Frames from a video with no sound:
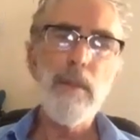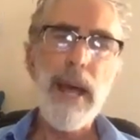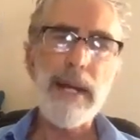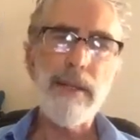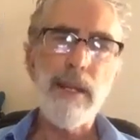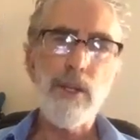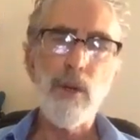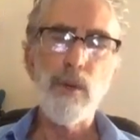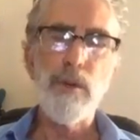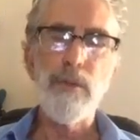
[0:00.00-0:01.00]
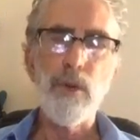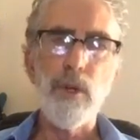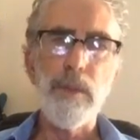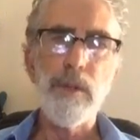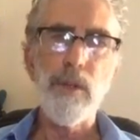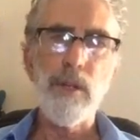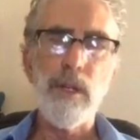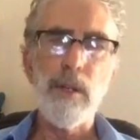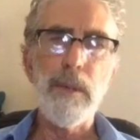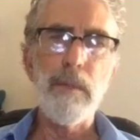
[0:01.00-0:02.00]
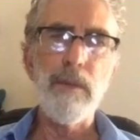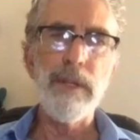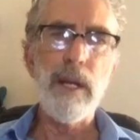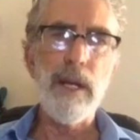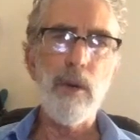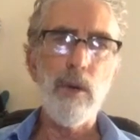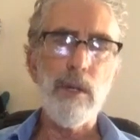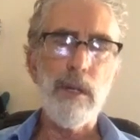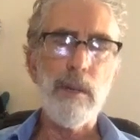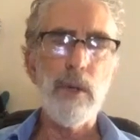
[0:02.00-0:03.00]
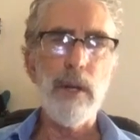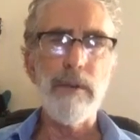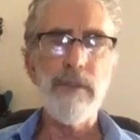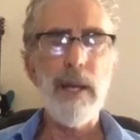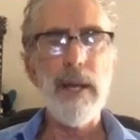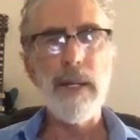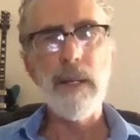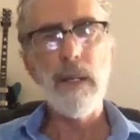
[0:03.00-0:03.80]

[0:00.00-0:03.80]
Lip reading: back to that shoulder fore position a little bit, moving the hindquarters a little more outside.